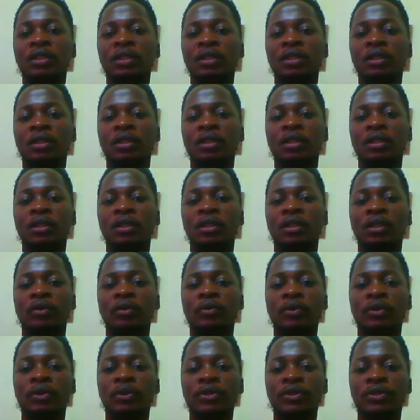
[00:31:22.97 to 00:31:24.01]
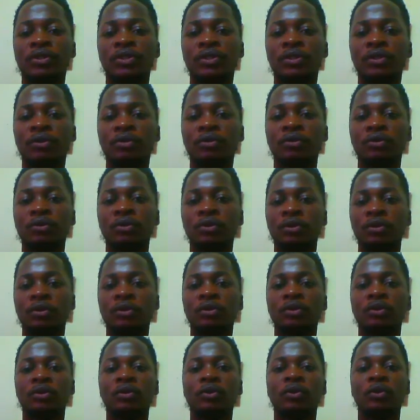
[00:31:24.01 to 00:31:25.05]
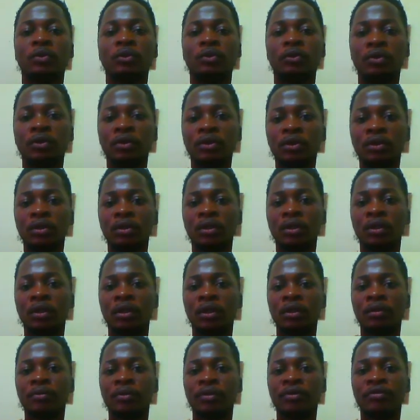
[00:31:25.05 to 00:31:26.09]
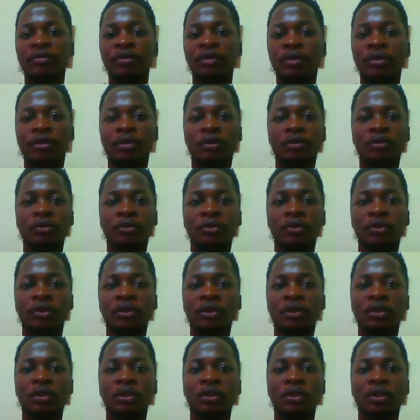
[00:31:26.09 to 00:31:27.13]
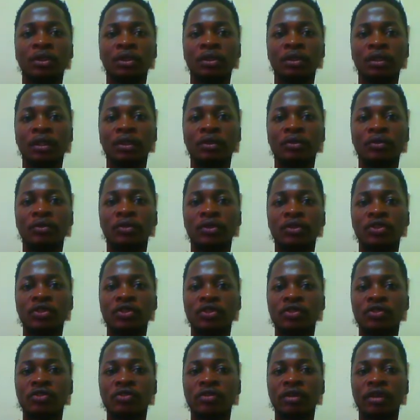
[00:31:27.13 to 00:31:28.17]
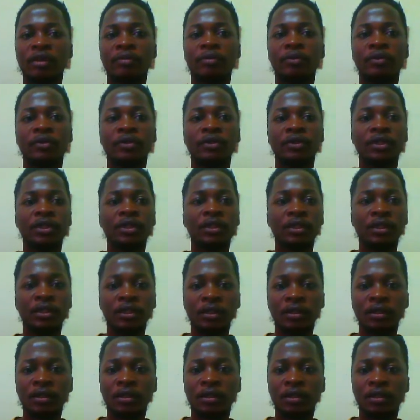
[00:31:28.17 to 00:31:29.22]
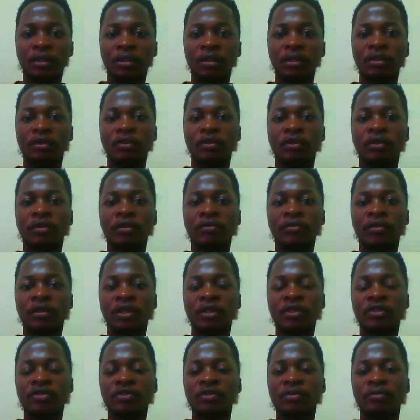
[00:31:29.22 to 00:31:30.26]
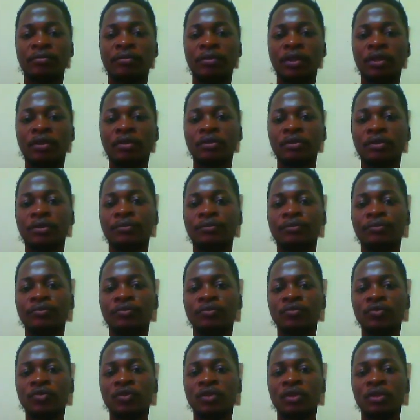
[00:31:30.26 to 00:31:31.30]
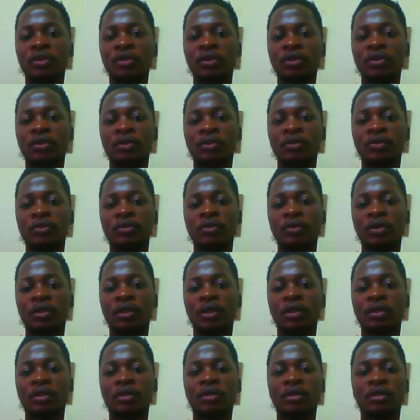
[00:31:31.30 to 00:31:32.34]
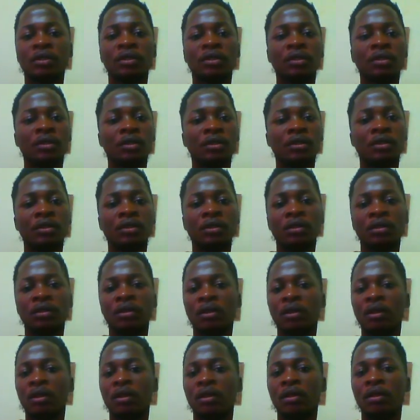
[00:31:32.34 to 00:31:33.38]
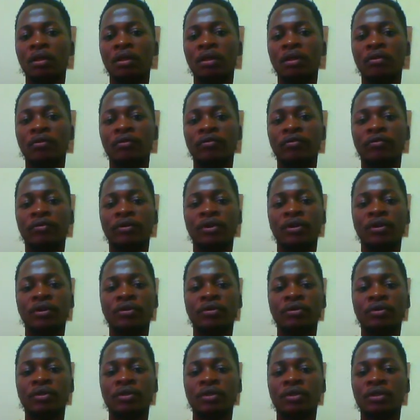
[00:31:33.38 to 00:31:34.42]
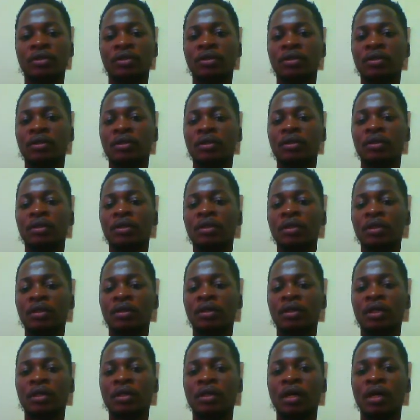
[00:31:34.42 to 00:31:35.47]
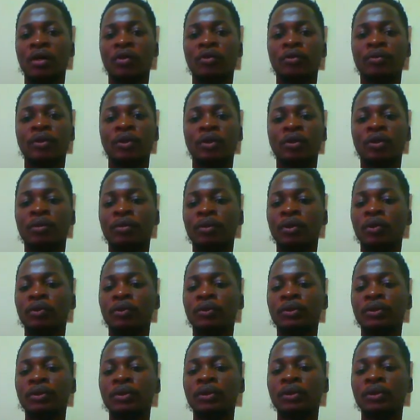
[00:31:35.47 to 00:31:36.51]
And I will urge you to like my video, click on the subscribe button, and hit the notification bell to get new videos that I will be uploading.